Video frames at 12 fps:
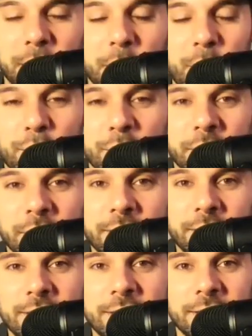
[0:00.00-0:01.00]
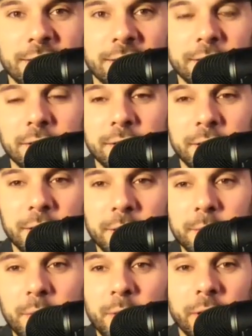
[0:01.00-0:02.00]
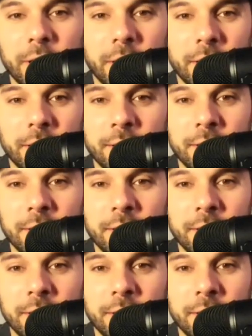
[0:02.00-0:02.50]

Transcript: Hello, friends. Good morning.